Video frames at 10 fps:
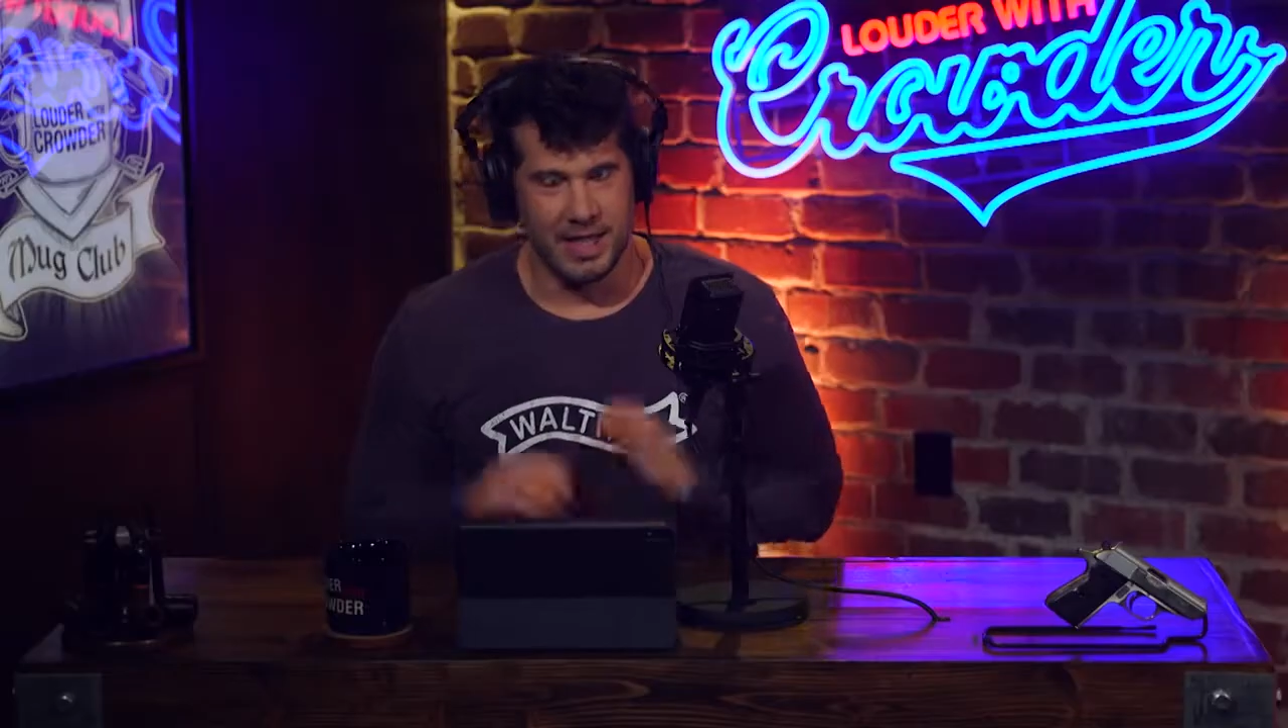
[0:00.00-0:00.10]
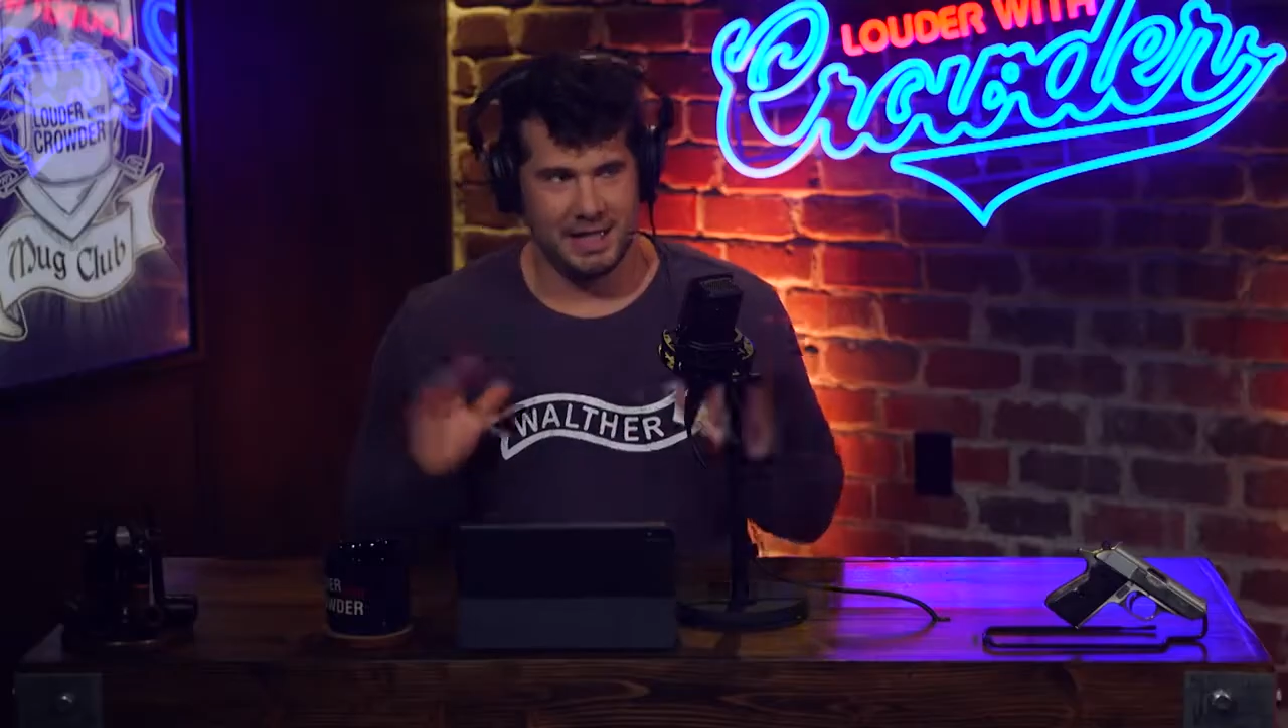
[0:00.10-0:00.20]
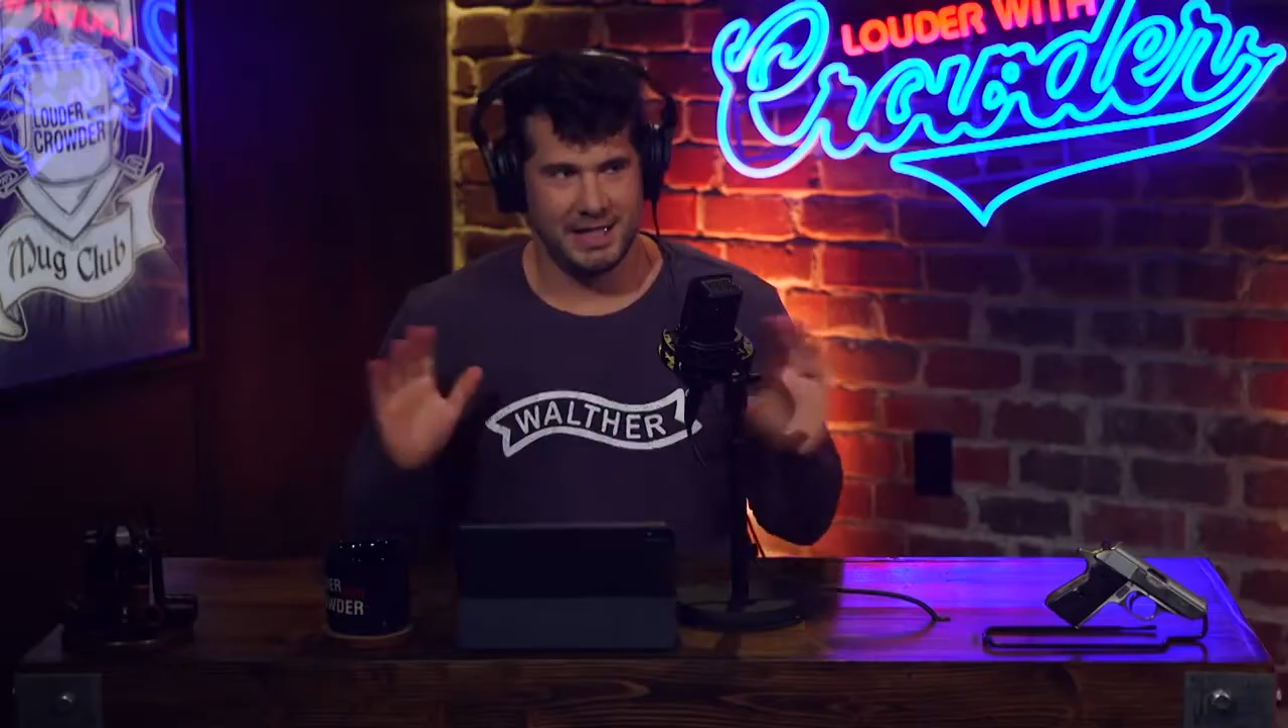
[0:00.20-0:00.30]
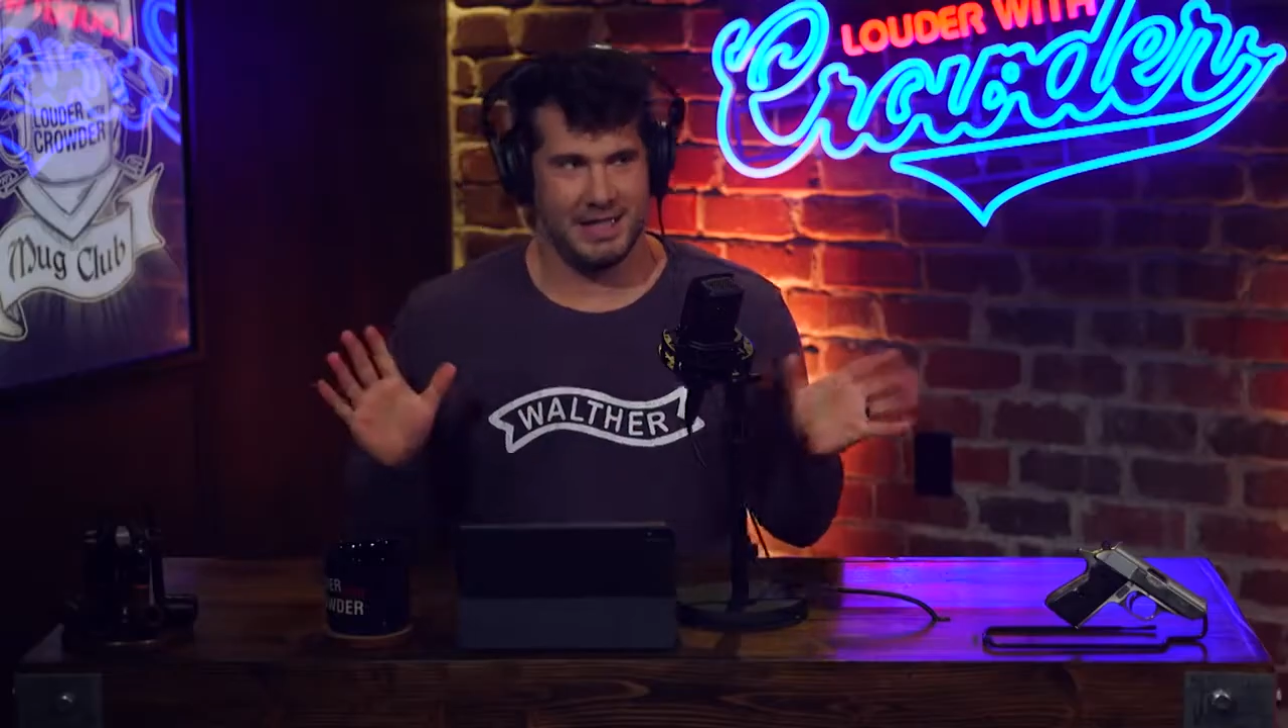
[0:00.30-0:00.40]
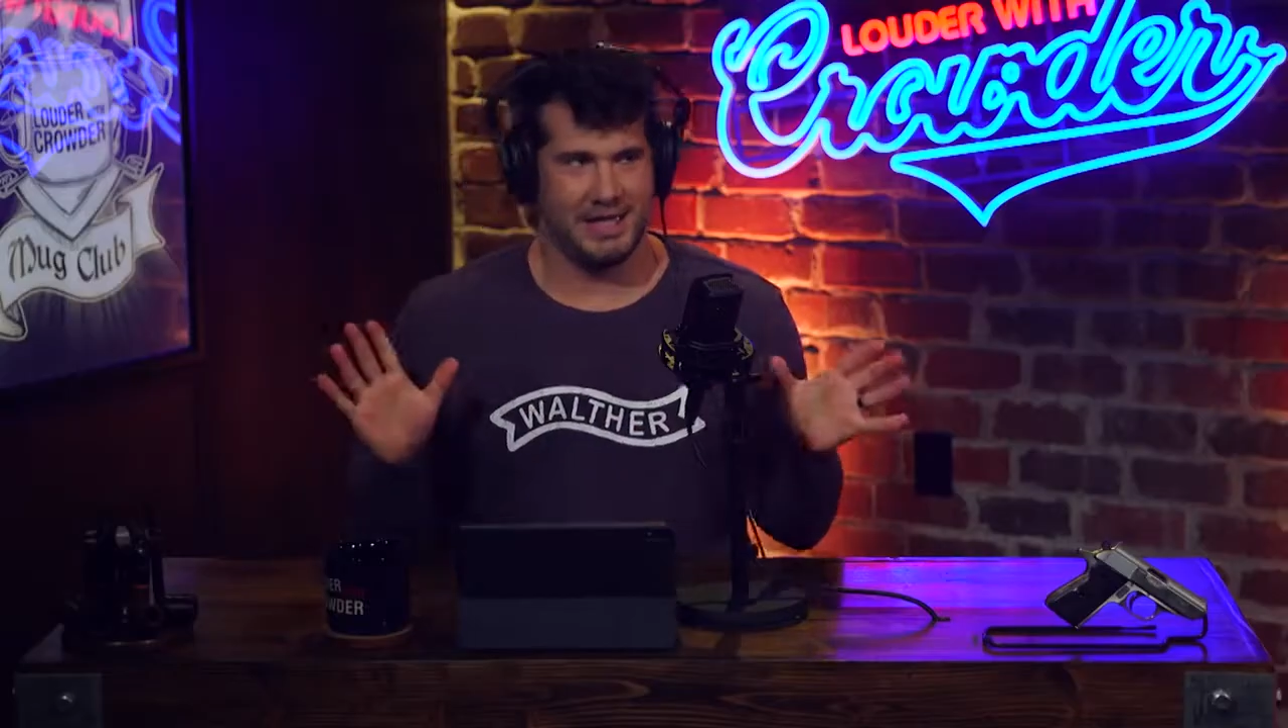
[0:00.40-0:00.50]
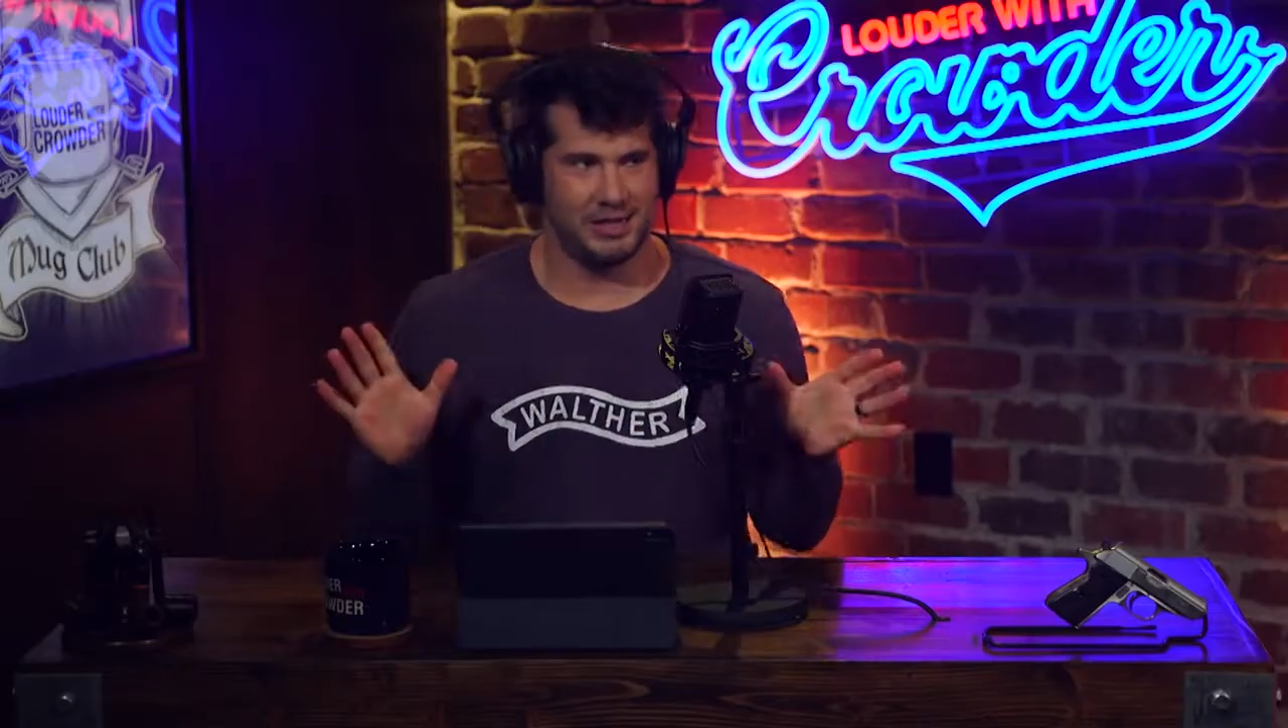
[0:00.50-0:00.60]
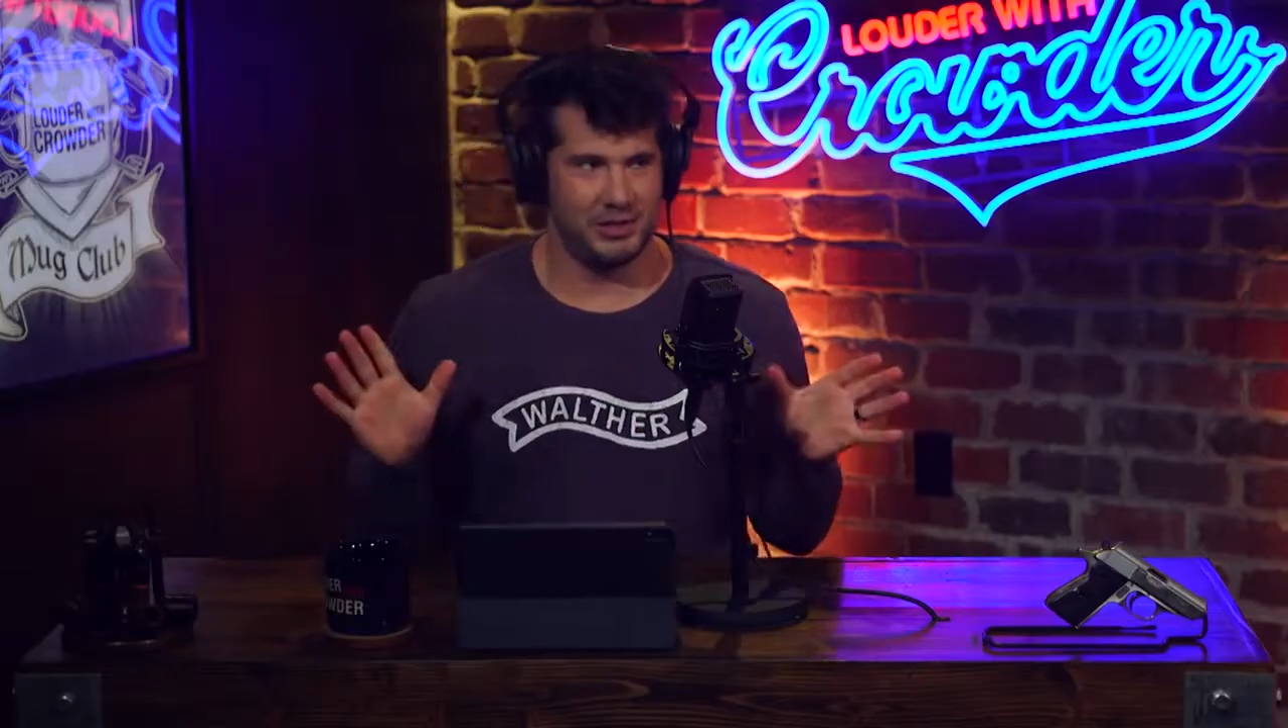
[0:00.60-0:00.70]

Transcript: I think it hits a